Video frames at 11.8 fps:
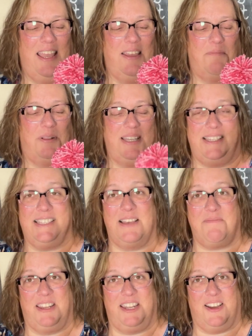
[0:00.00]
Please let
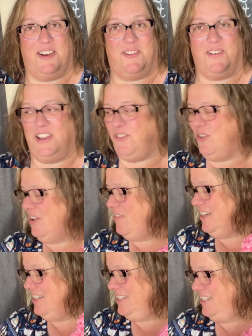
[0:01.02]
me know if you have
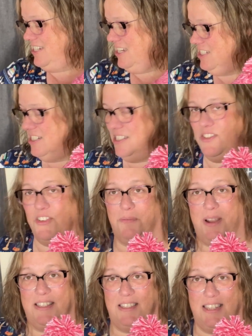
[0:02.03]
any suggestions for
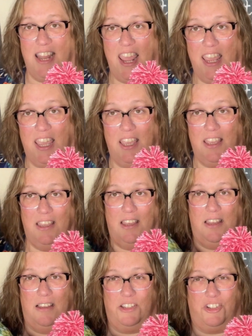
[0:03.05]
my snake,
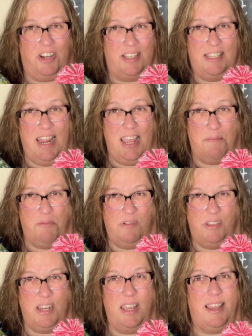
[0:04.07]
stress snake, mood
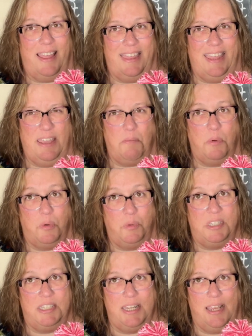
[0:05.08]
snake. I think
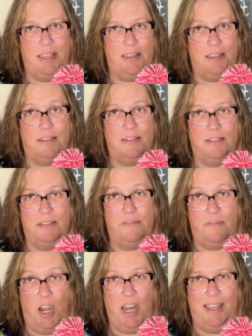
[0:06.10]
mood snake,
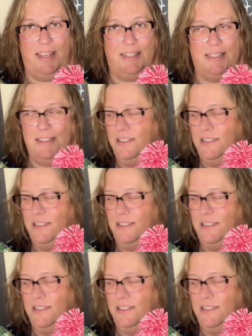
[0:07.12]
right?